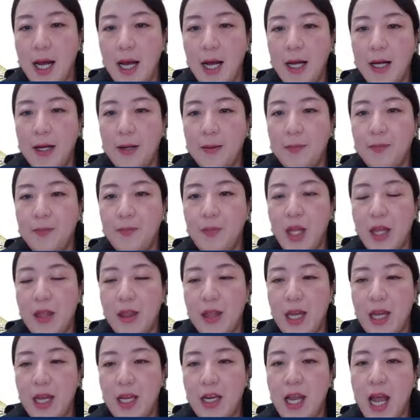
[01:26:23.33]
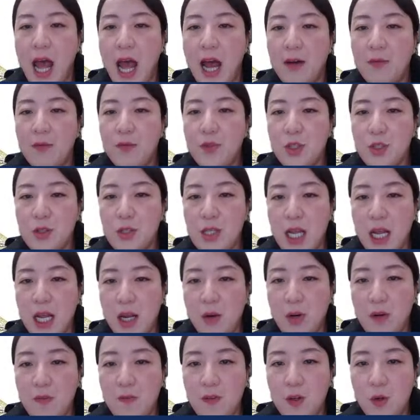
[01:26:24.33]
And then after they
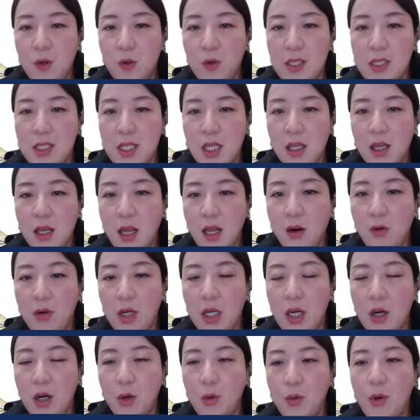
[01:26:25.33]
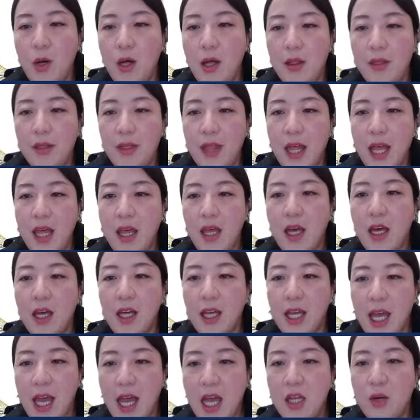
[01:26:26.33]
review the scenario, they
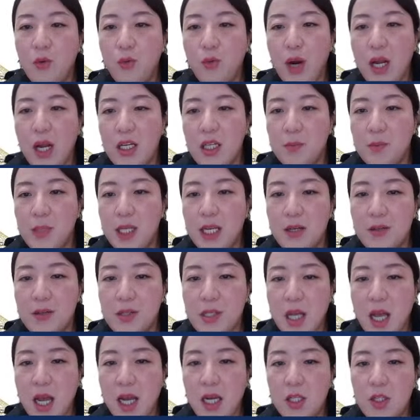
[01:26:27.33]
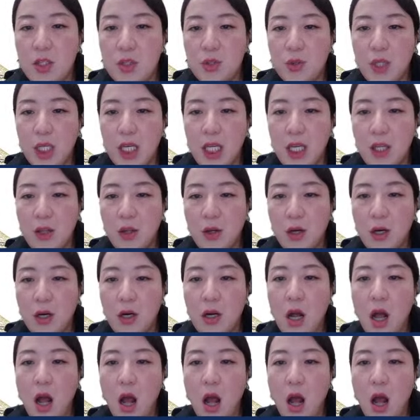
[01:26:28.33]
again randomly assign to either